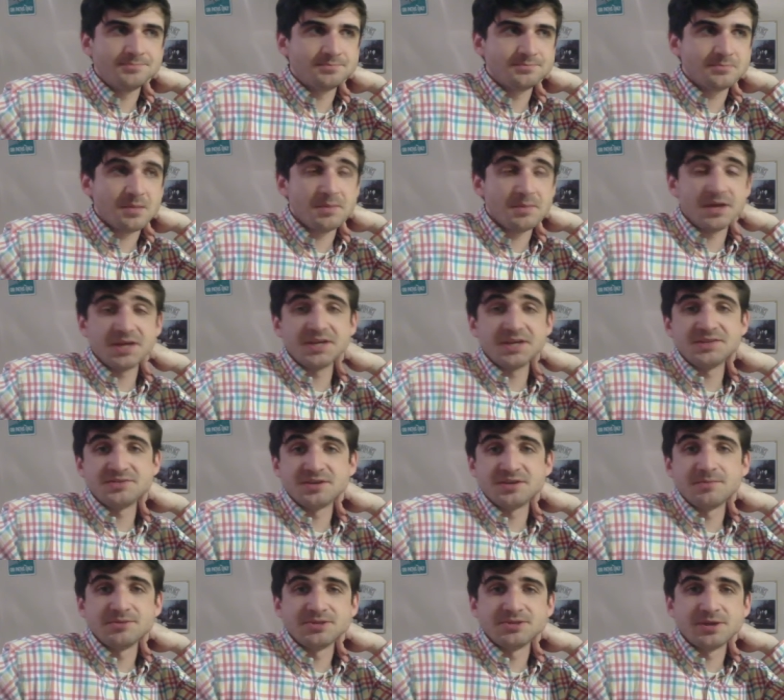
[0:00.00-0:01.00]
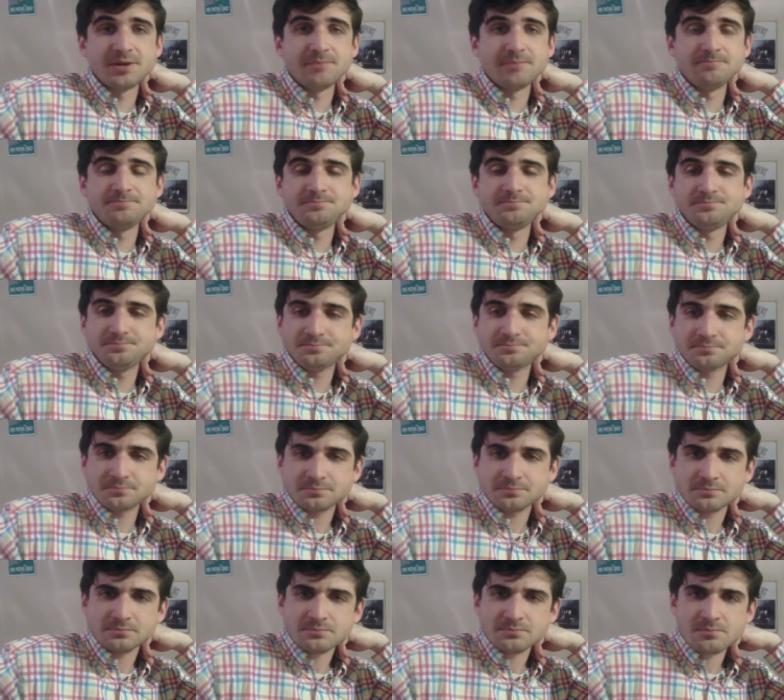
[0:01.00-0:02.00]
I mean, I get summertime.
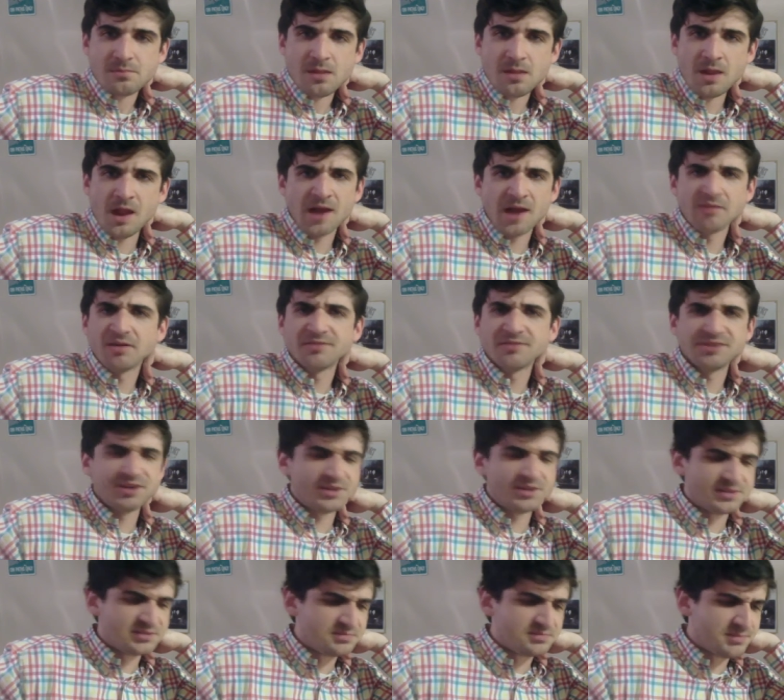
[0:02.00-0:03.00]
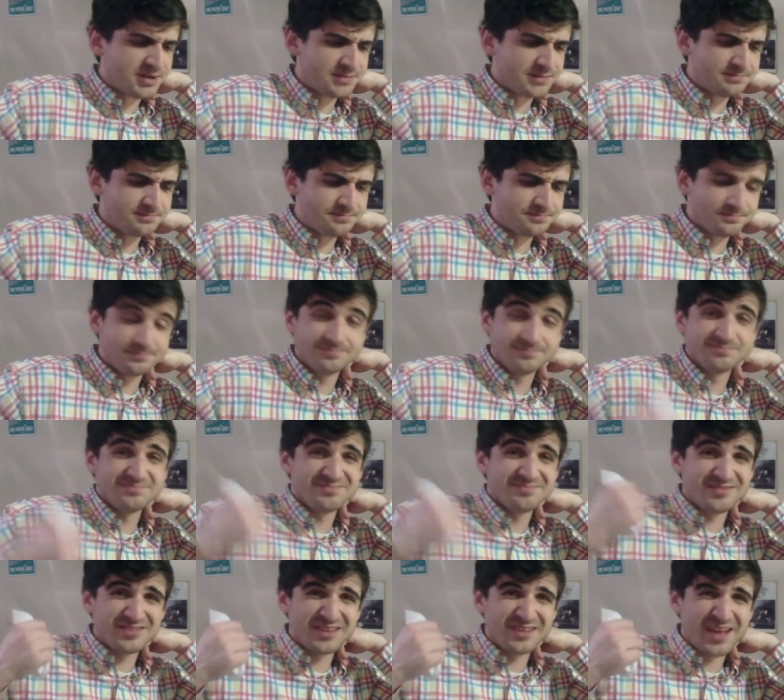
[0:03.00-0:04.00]
I love kids, but
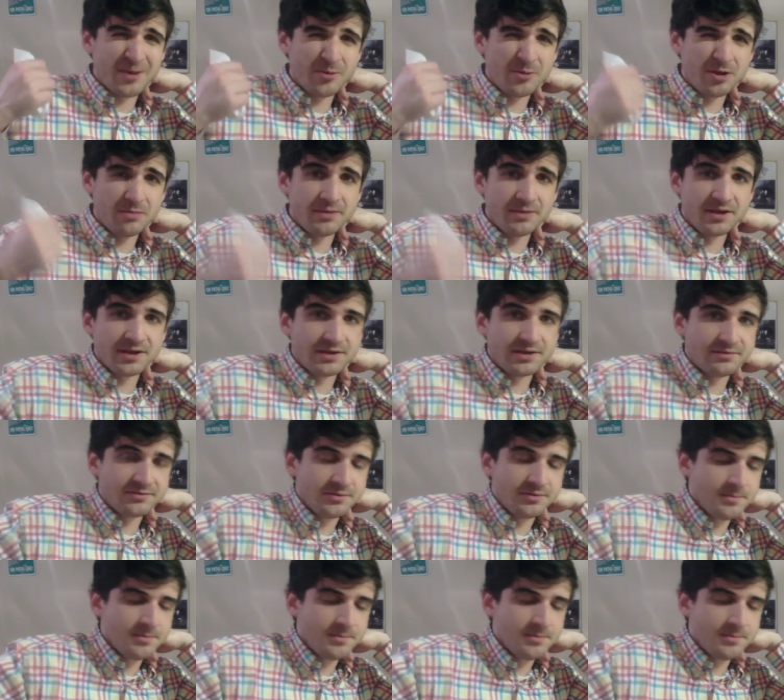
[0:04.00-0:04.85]
not well behaved.